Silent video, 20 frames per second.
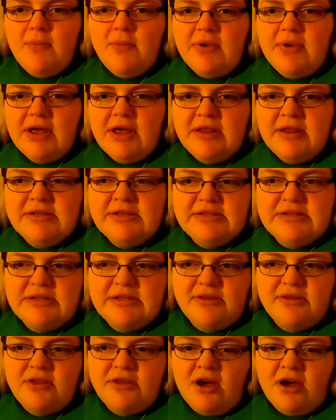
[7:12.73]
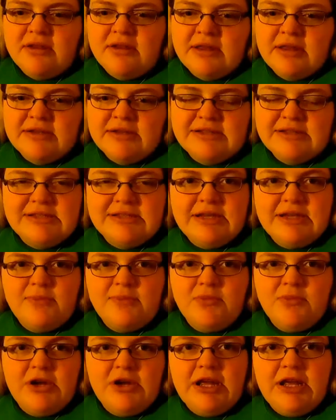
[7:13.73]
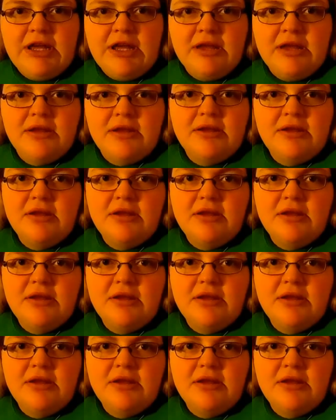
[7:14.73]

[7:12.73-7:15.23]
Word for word: but I at least thought that since I'm reading,